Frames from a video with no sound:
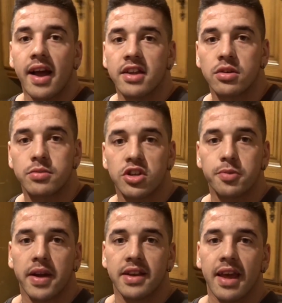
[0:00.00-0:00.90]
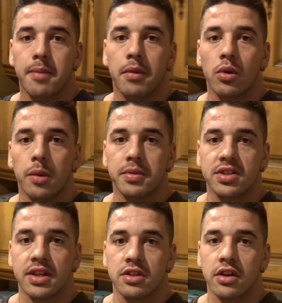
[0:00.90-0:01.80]
guys, so I'm just about to get in meal number
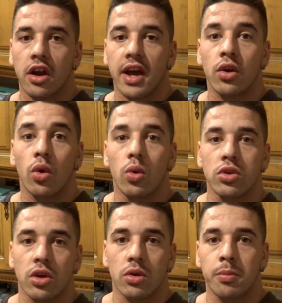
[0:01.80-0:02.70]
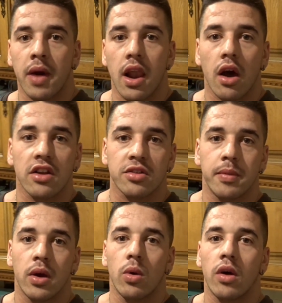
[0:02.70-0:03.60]
6 of the night and also my last
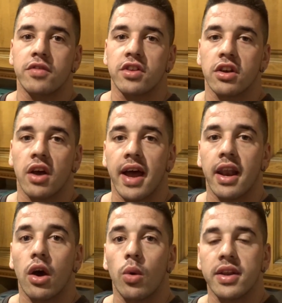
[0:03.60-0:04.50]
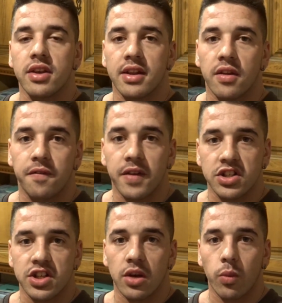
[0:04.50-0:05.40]
meal of tonight, and I always like to
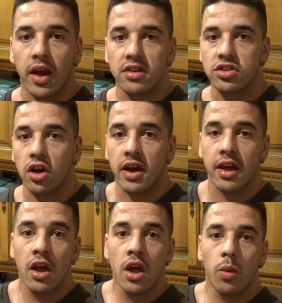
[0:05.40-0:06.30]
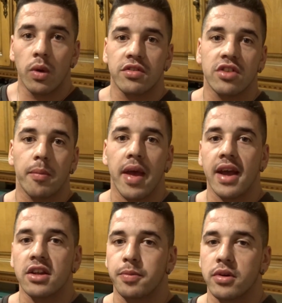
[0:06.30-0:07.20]
finish it the way I start it, with some
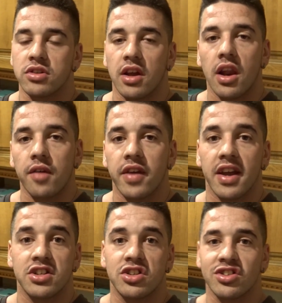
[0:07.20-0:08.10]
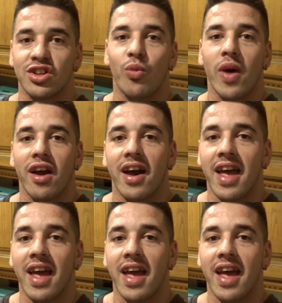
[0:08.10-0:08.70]
eggs, because I love it. It's just the way I